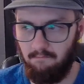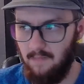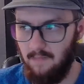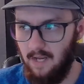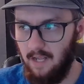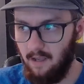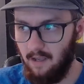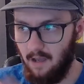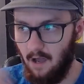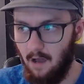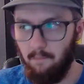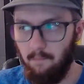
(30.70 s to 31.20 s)

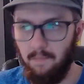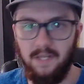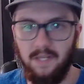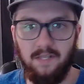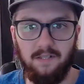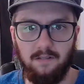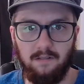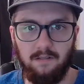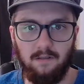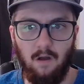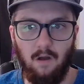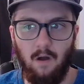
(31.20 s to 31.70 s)

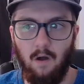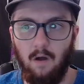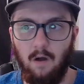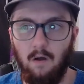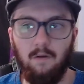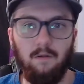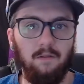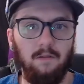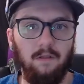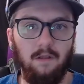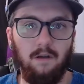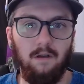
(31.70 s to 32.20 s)
encompass
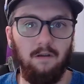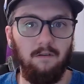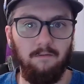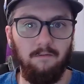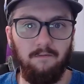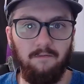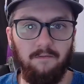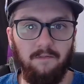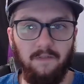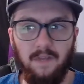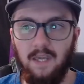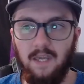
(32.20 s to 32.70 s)
all
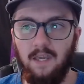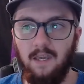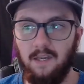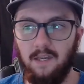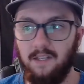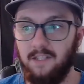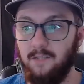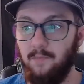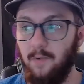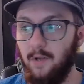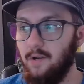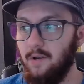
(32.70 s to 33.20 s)
of the
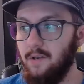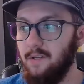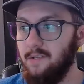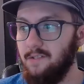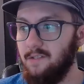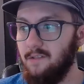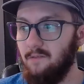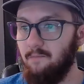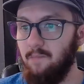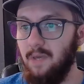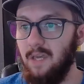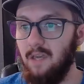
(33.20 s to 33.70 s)
experience
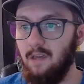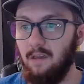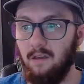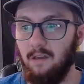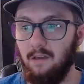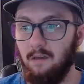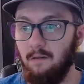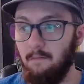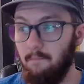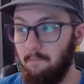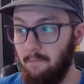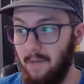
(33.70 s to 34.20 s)
of being
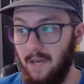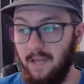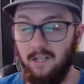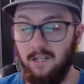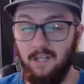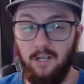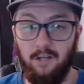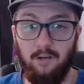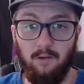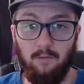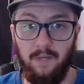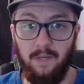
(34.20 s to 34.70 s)

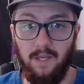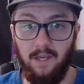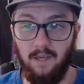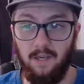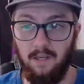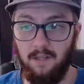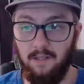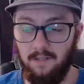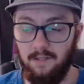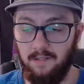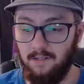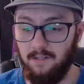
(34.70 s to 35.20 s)
bigender,
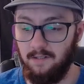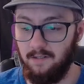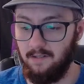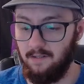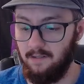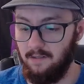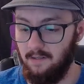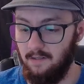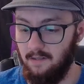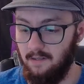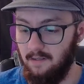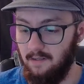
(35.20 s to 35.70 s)
because
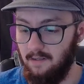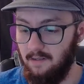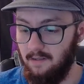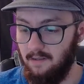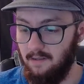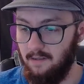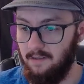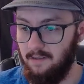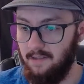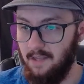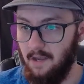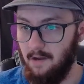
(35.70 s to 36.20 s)

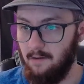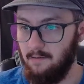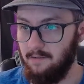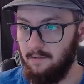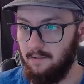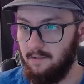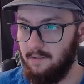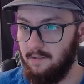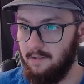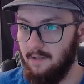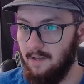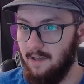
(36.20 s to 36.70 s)

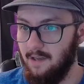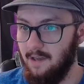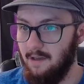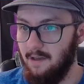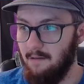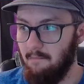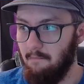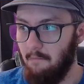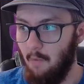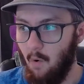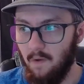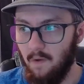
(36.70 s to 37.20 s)
there's
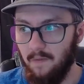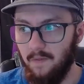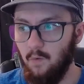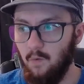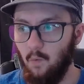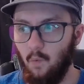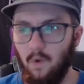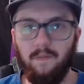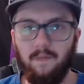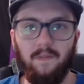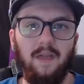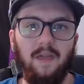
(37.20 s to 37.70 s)
more than
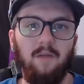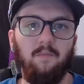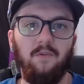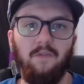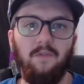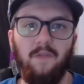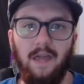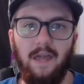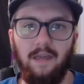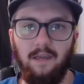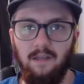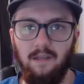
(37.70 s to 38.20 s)
one label
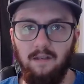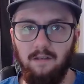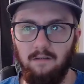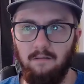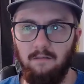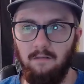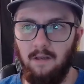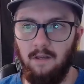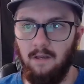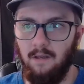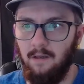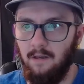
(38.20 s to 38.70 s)
that
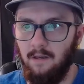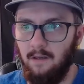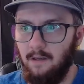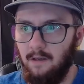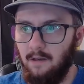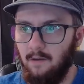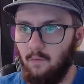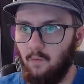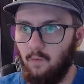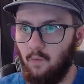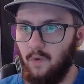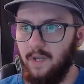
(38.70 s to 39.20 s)
can
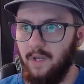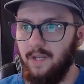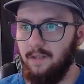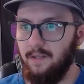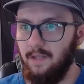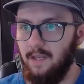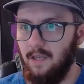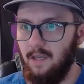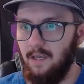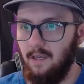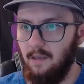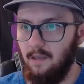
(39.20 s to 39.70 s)

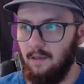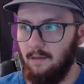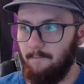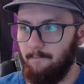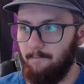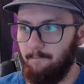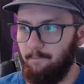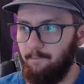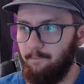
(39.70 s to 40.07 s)
really